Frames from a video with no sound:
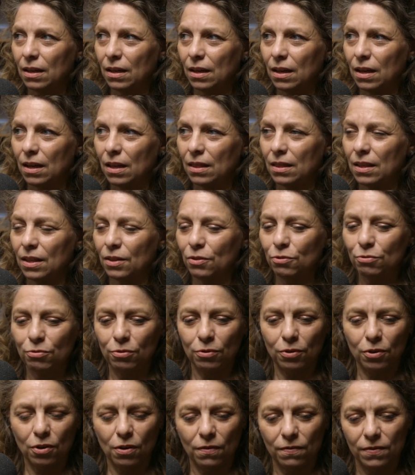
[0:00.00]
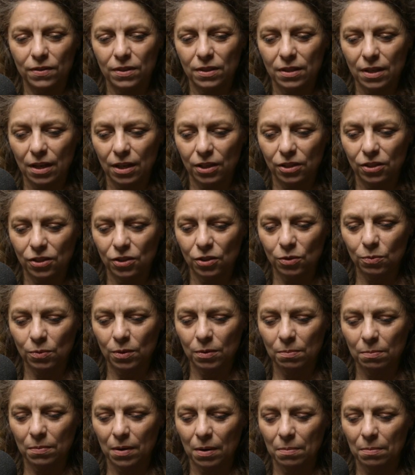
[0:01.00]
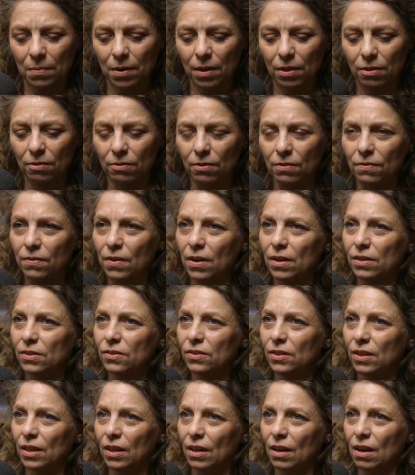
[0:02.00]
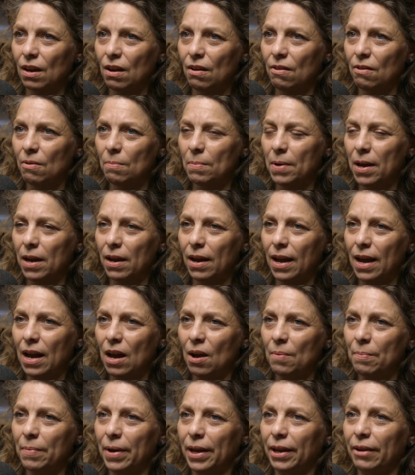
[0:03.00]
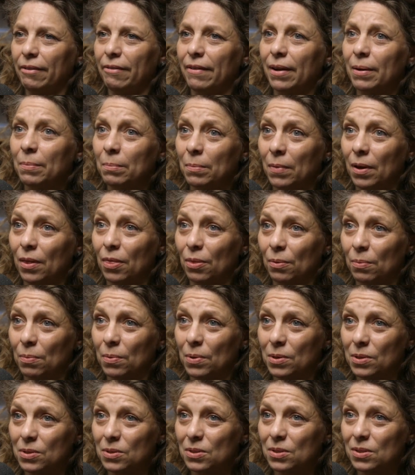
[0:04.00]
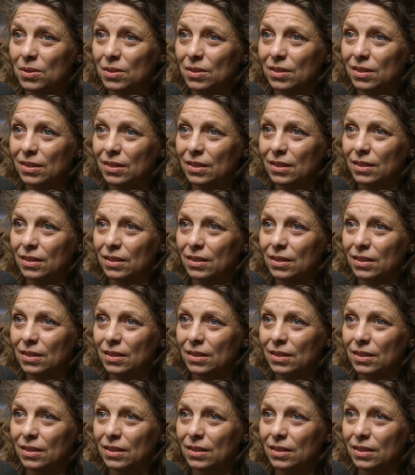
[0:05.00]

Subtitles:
And then through conversations with my mother of asking her about how my grandmother was,